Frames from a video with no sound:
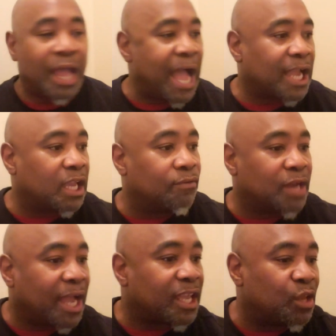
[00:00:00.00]
Now
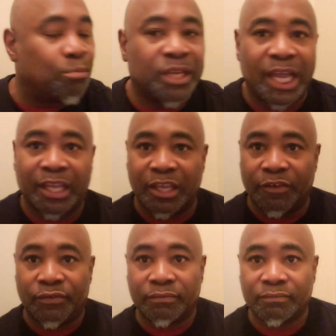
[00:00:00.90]
give me that
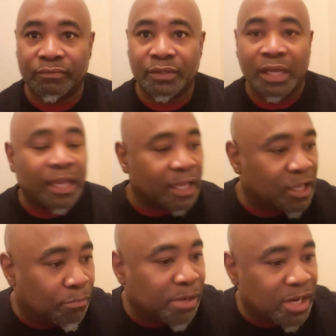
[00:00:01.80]
gift.
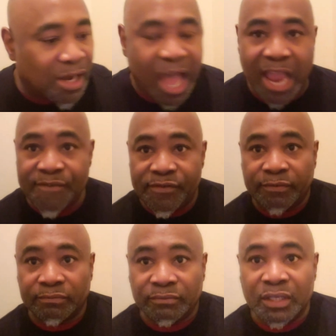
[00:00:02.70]
Give me life.
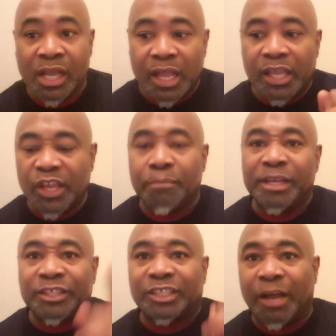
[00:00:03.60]
Give
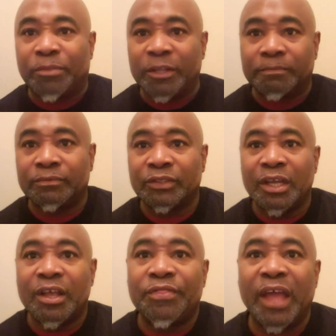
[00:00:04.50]
me something
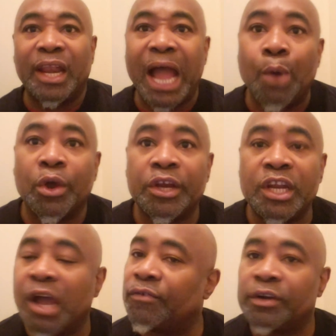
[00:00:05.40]
that I will
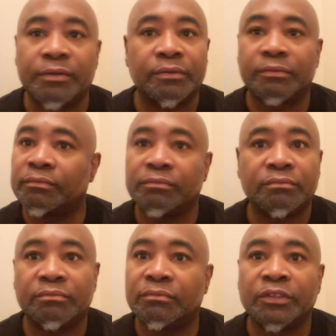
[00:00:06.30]
never
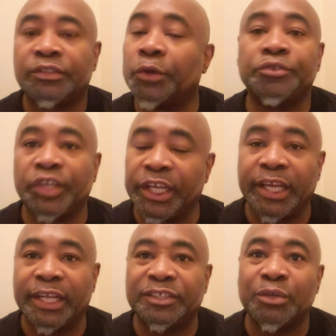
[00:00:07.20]
thirst
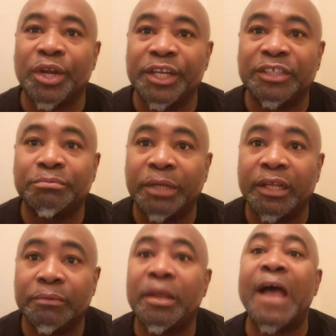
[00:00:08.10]
again. And see what it is,
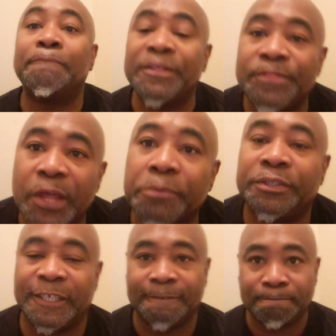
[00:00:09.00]
many have been
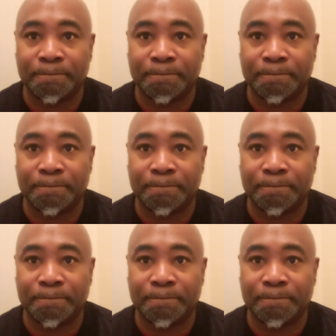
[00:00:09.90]
thirsty.